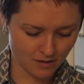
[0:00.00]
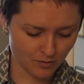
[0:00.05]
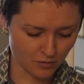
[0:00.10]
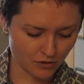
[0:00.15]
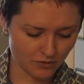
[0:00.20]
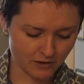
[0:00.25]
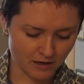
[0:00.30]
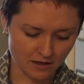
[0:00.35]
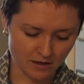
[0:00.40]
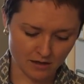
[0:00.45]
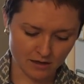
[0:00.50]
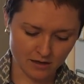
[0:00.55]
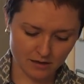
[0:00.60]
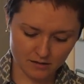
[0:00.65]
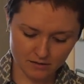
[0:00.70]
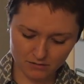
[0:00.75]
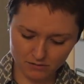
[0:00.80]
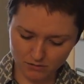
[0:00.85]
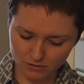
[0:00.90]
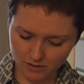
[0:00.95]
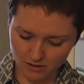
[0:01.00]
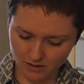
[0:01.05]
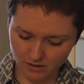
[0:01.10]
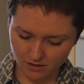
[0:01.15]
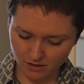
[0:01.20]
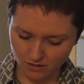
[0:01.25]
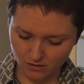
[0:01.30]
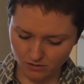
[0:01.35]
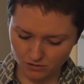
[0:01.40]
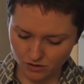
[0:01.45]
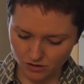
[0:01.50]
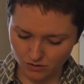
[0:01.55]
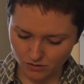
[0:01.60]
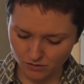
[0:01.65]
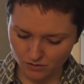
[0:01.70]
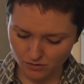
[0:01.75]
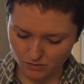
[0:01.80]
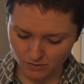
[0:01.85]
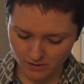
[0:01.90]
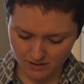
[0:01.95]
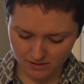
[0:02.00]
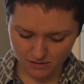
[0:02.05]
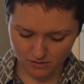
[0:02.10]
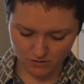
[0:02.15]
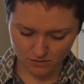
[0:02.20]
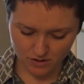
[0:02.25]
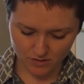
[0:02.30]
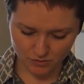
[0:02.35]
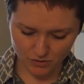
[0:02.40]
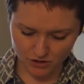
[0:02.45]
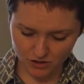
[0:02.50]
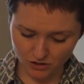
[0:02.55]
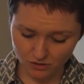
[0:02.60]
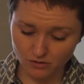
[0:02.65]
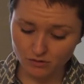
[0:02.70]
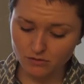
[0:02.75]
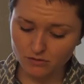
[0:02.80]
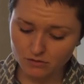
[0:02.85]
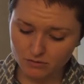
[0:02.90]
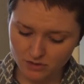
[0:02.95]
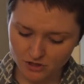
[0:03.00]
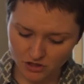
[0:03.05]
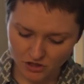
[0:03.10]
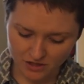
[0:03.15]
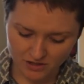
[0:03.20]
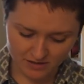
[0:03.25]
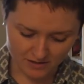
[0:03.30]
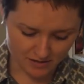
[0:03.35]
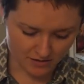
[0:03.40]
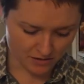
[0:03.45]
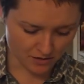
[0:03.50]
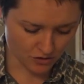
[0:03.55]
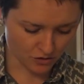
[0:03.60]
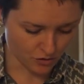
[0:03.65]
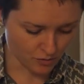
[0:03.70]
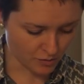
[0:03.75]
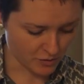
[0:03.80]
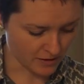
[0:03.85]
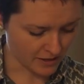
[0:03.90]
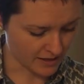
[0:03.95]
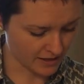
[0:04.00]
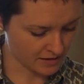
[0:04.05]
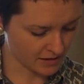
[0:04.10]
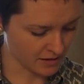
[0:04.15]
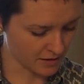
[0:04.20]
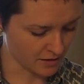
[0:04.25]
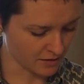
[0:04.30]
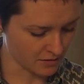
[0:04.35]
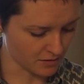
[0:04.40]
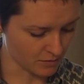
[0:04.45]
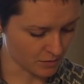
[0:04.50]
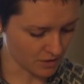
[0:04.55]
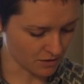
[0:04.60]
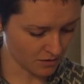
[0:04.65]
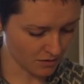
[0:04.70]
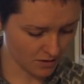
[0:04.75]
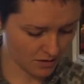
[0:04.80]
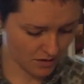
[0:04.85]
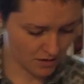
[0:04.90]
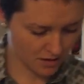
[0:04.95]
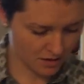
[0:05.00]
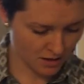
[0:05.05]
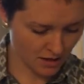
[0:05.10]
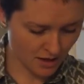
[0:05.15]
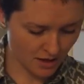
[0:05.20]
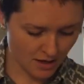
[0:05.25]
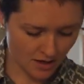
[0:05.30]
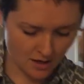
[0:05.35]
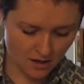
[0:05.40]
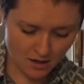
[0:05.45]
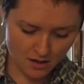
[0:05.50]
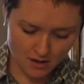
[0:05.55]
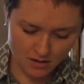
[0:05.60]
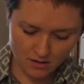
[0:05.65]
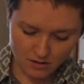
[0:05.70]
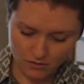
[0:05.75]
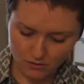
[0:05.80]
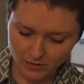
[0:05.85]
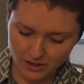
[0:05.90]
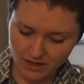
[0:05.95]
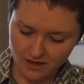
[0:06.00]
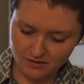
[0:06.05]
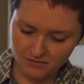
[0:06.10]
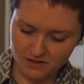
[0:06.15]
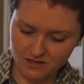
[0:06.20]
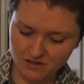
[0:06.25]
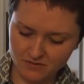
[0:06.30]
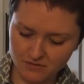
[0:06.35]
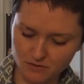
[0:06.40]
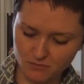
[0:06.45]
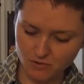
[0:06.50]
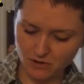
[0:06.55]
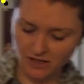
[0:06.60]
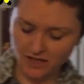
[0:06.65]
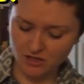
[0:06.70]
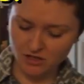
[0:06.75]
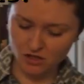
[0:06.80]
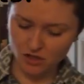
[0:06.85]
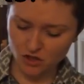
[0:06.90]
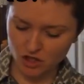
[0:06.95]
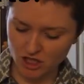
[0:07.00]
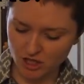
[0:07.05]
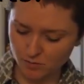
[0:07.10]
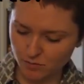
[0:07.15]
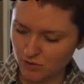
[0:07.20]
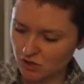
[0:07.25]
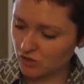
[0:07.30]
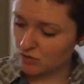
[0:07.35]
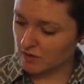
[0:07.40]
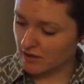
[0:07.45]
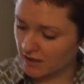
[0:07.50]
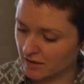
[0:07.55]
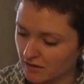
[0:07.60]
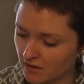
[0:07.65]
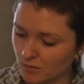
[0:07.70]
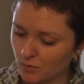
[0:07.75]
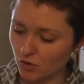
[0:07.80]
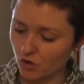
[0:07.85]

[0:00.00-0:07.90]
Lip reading: Moving on, we're going to go to the West Zone number 2, which is in the coupe glass here in the middle. We have a different relationship between the